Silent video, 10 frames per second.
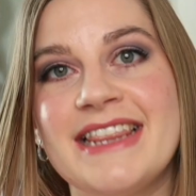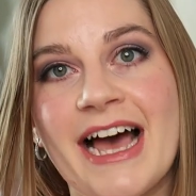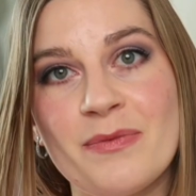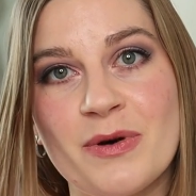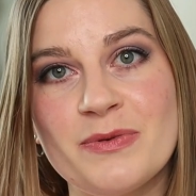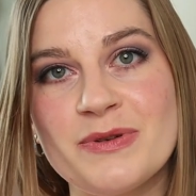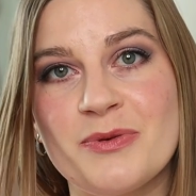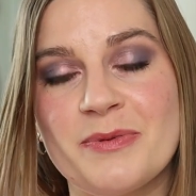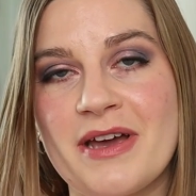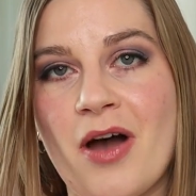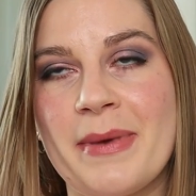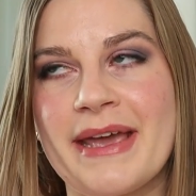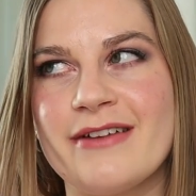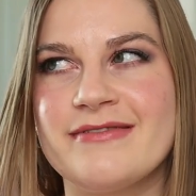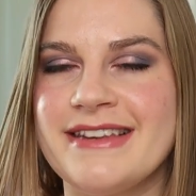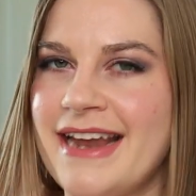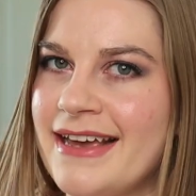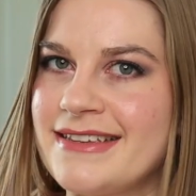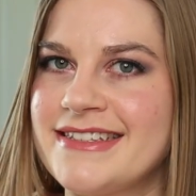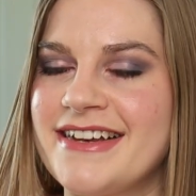that one, which will be coming out
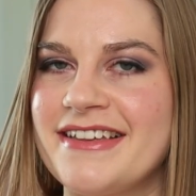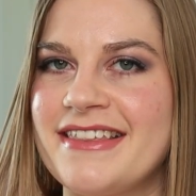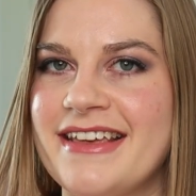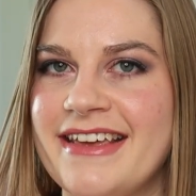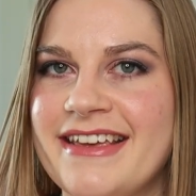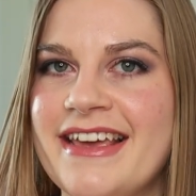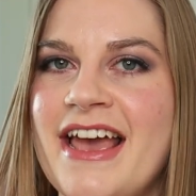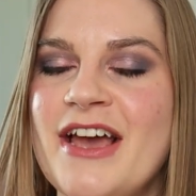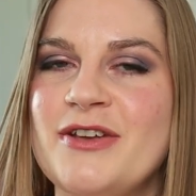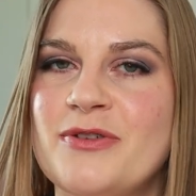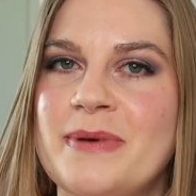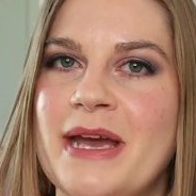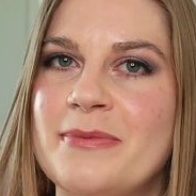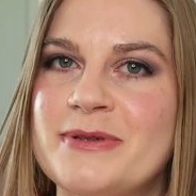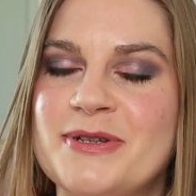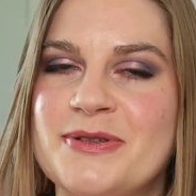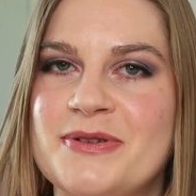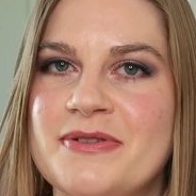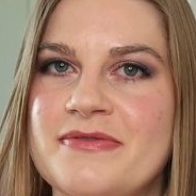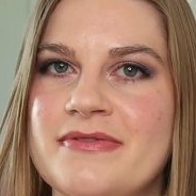next, I think you'll be able to
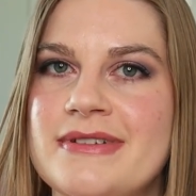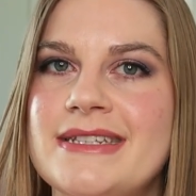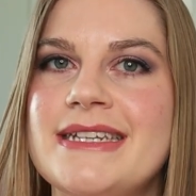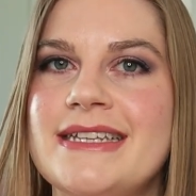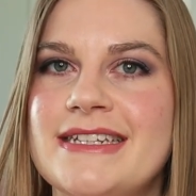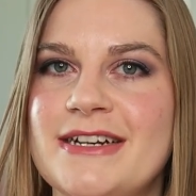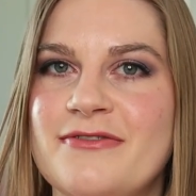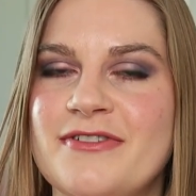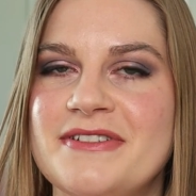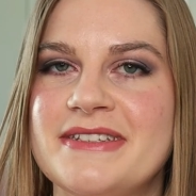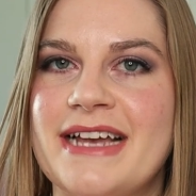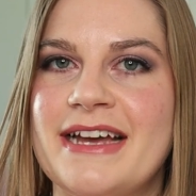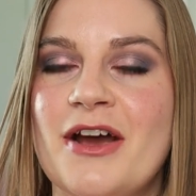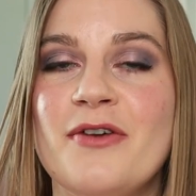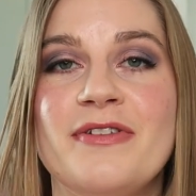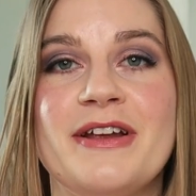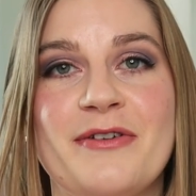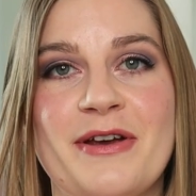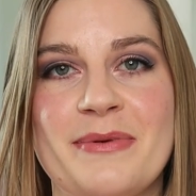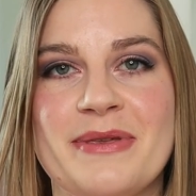sort of see the difference and hopefully
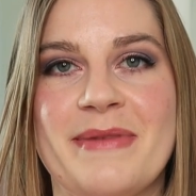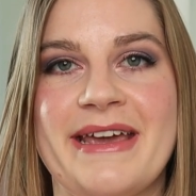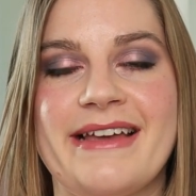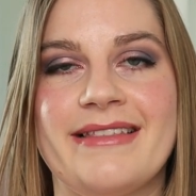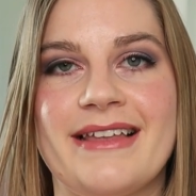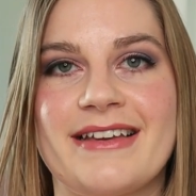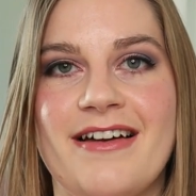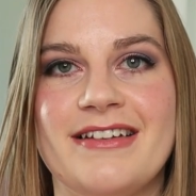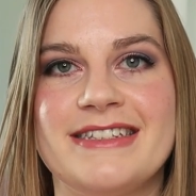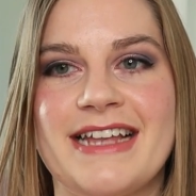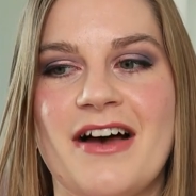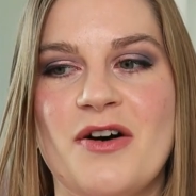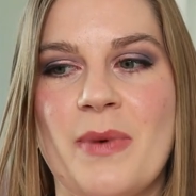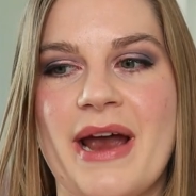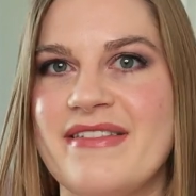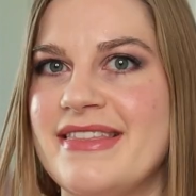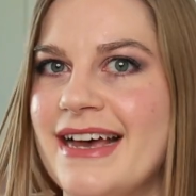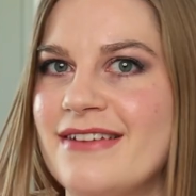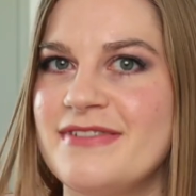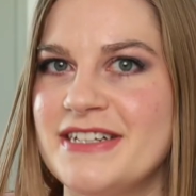agree with me in that the colours that I'll wear in
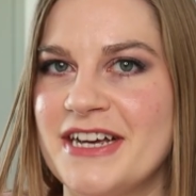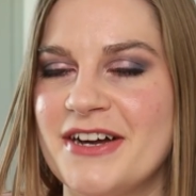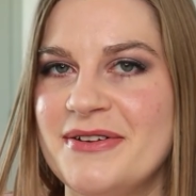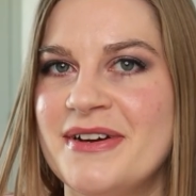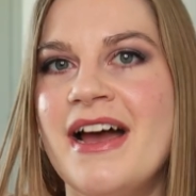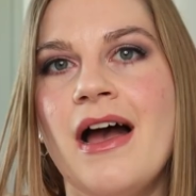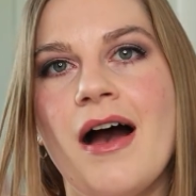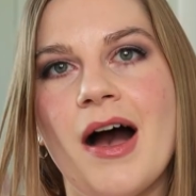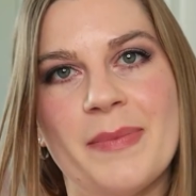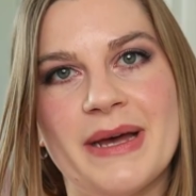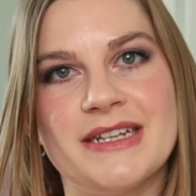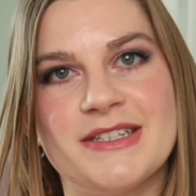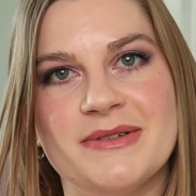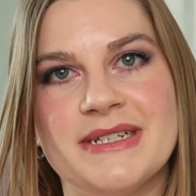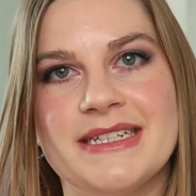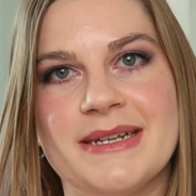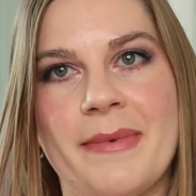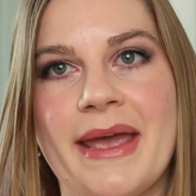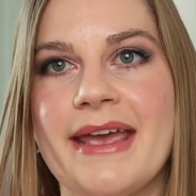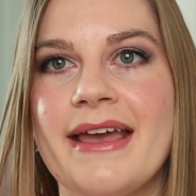that video are better suited to
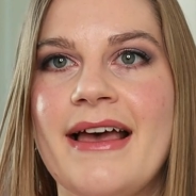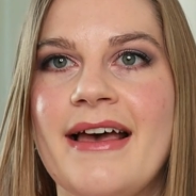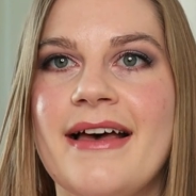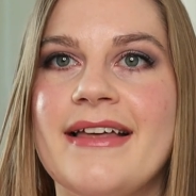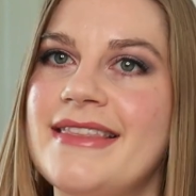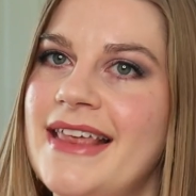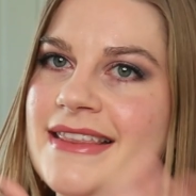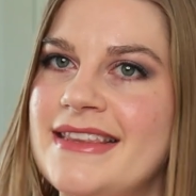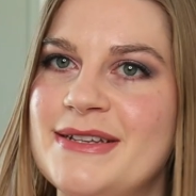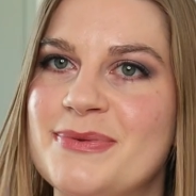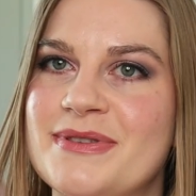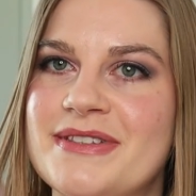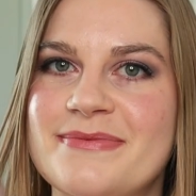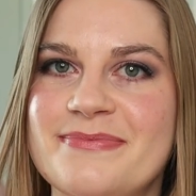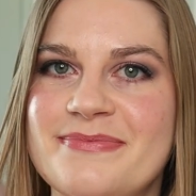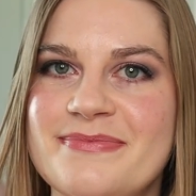me than these ones.